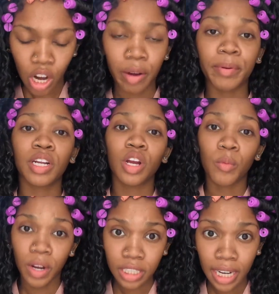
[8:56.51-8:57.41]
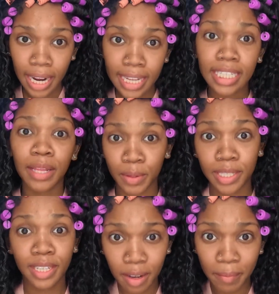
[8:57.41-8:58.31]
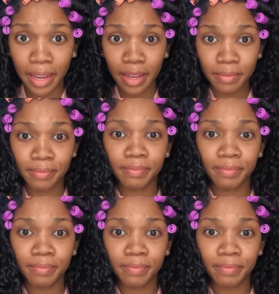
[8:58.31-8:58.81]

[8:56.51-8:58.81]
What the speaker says: All right, we're gonna go wash our hands and then we're gonna start our makeup.